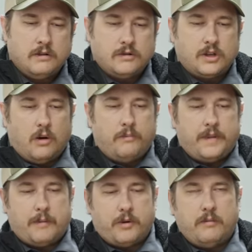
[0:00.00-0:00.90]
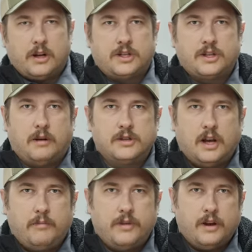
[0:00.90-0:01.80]
So that pretty much sums
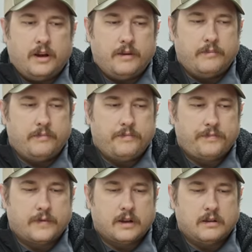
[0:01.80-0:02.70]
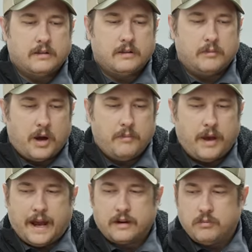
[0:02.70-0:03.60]
up the butt
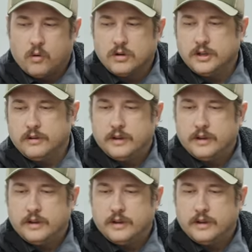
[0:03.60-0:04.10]
pack portion of